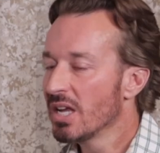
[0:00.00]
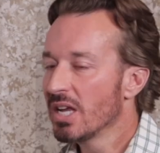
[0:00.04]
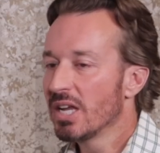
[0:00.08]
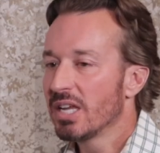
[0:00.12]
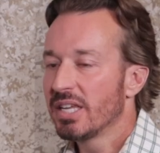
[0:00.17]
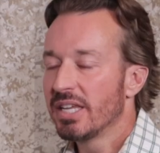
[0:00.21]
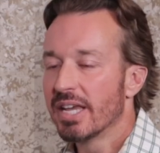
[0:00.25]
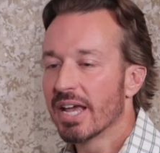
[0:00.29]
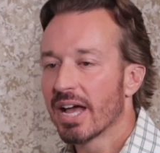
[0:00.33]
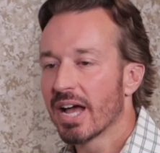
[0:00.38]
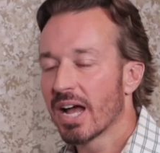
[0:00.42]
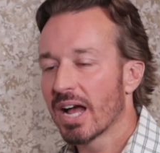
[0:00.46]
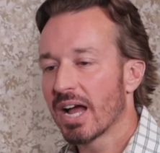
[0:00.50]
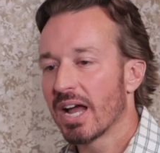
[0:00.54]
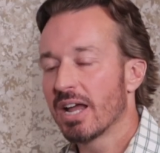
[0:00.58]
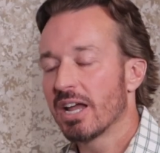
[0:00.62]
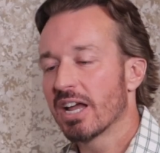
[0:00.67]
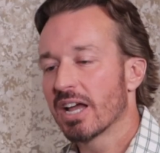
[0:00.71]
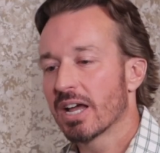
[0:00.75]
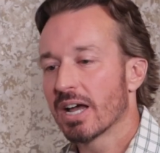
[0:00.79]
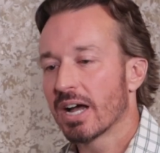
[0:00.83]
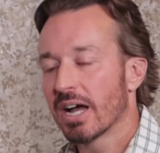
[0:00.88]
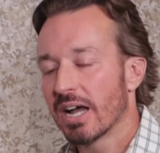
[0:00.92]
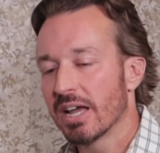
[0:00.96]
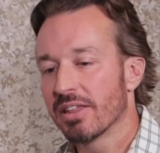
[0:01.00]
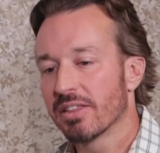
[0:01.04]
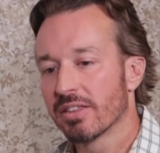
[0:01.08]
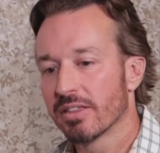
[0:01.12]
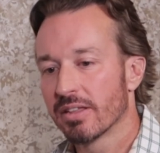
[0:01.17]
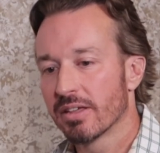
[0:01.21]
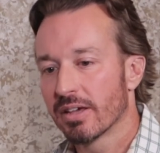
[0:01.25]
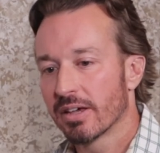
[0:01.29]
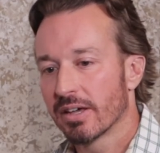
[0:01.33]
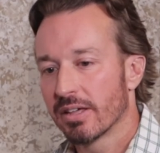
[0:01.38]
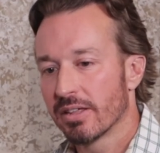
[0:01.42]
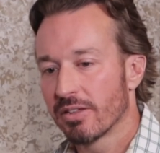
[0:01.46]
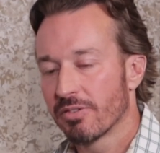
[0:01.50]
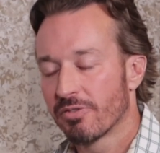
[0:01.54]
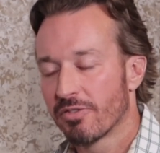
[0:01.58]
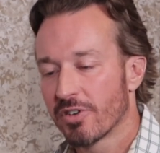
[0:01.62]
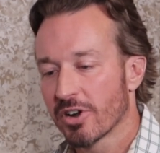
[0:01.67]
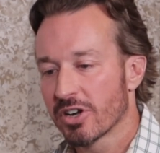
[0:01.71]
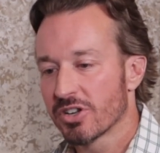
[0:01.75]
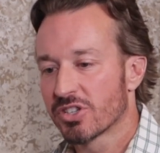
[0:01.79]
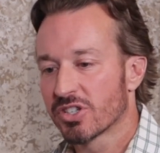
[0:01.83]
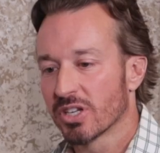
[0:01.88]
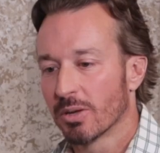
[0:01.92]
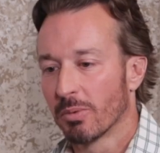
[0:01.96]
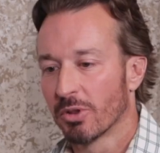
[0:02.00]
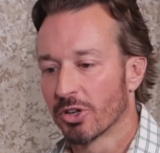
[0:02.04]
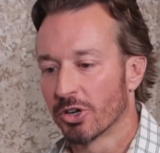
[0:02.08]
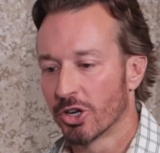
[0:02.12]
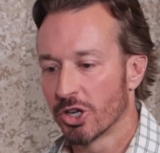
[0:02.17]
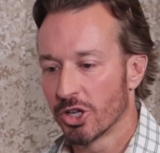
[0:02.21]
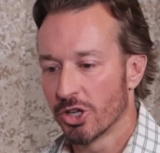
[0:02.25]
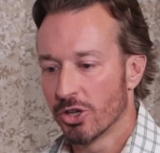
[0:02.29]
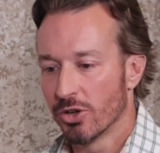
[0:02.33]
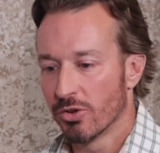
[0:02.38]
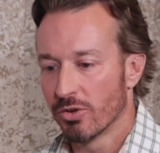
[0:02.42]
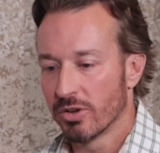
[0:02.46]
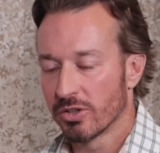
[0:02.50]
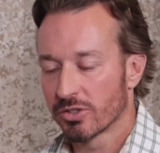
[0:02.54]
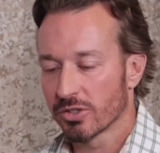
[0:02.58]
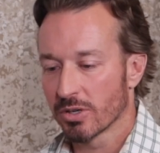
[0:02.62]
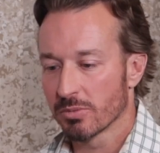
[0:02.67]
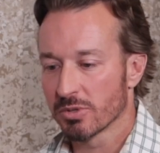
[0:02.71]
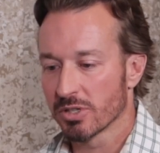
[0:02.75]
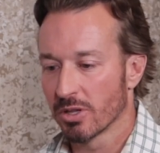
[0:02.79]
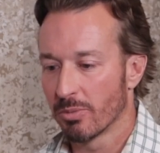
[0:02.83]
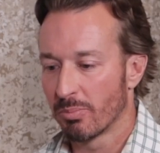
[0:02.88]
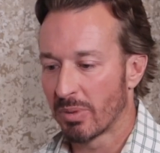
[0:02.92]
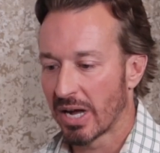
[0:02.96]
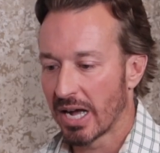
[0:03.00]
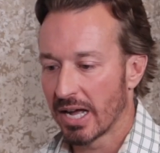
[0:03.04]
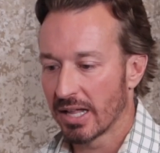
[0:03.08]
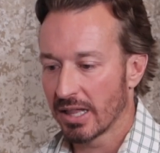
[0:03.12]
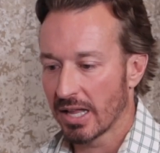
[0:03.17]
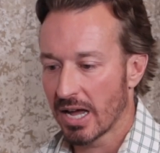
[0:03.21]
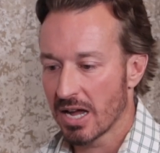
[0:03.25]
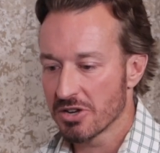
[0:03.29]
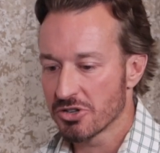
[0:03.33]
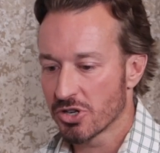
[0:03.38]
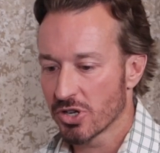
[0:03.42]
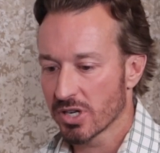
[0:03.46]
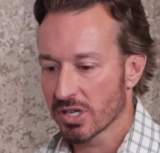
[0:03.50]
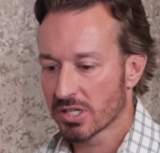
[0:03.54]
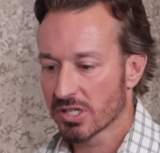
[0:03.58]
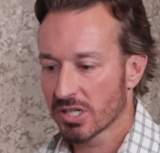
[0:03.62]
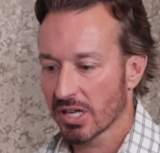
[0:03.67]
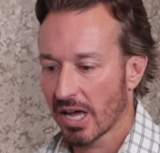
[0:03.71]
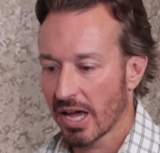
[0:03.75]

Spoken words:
Yeah, I very similar to you in terms of the biologics.